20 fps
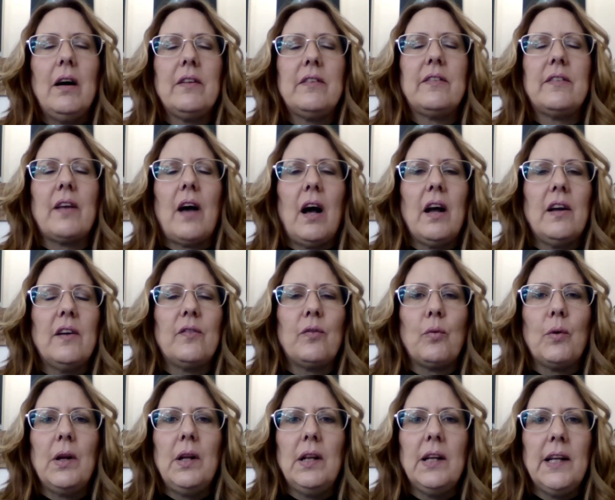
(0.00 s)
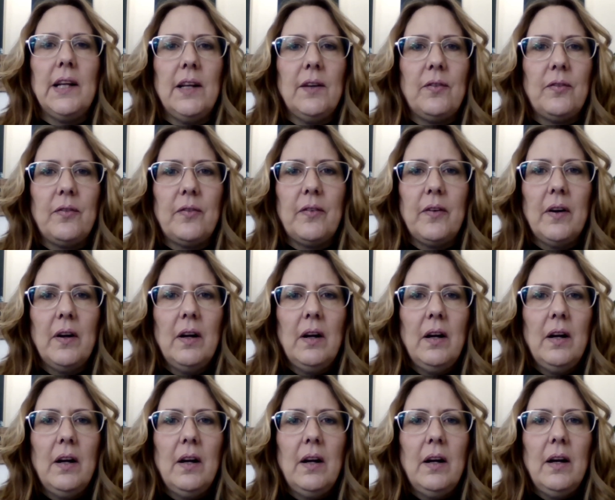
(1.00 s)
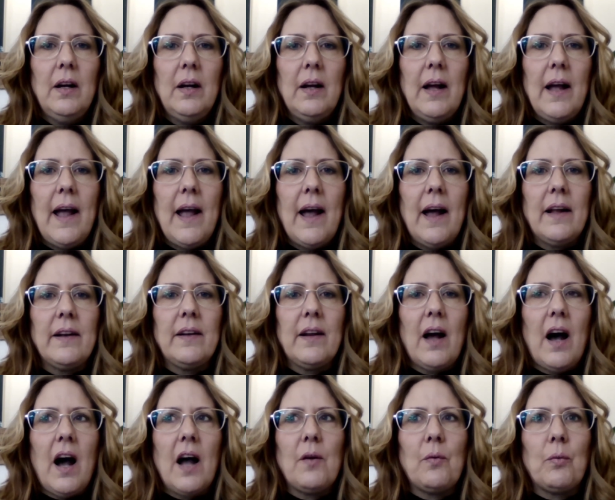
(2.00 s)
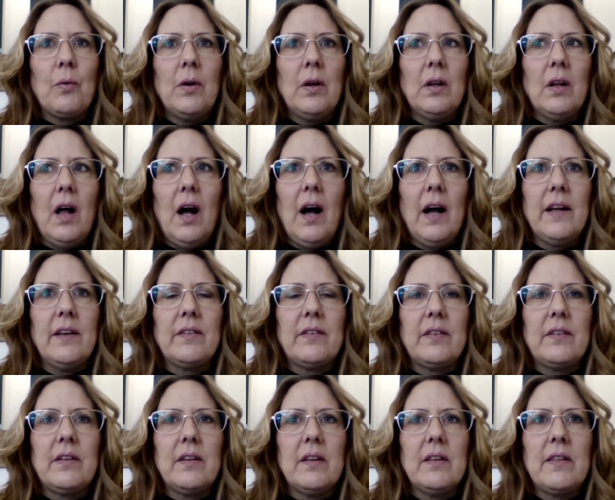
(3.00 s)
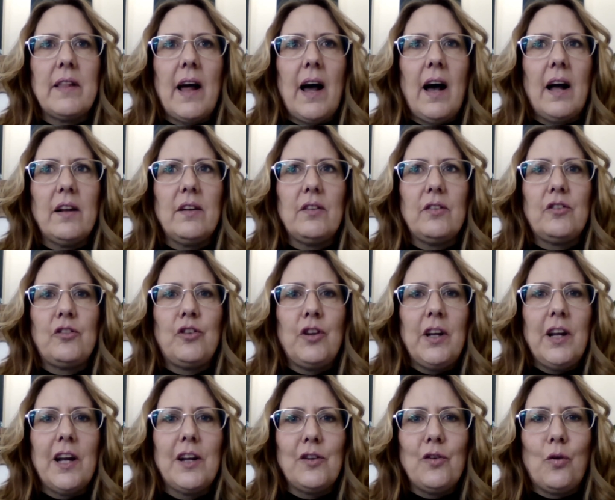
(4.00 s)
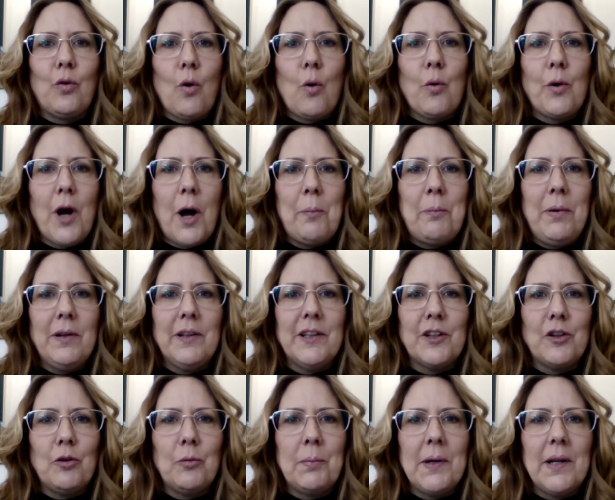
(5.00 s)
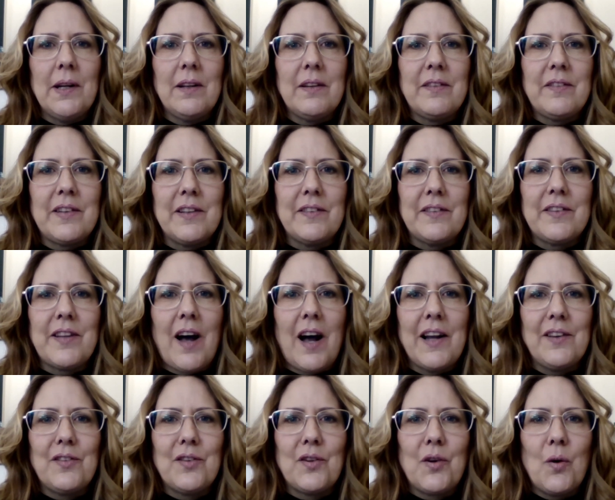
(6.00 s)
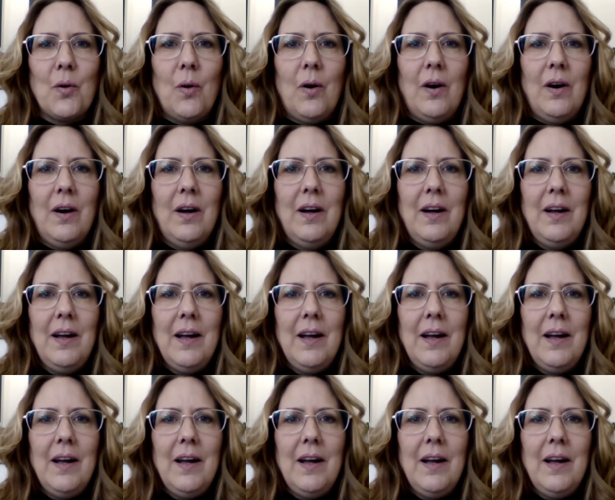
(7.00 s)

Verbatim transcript: a sigh of relief and I realized that she had grown up a little bit since high school.